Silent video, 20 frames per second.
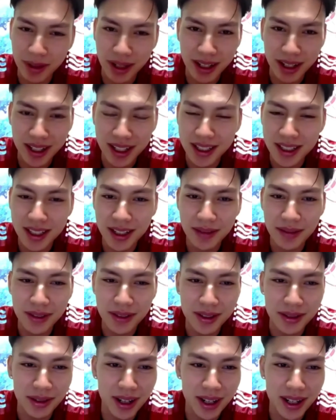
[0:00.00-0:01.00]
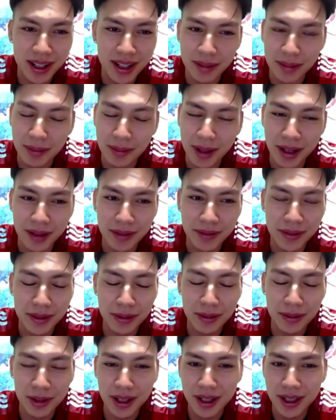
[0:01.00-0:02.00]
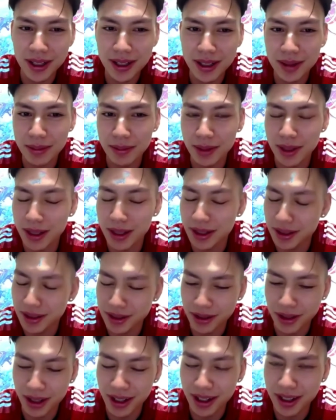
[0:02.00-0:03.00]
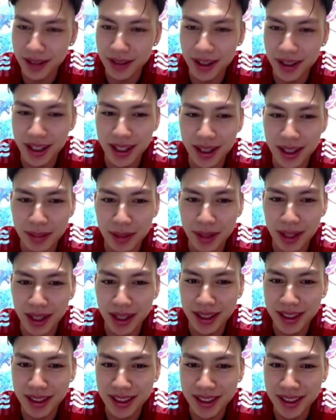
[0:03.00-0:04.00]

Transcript: mean, I guess Kiefer's right. Man, a few words, but you know, I leave that impact.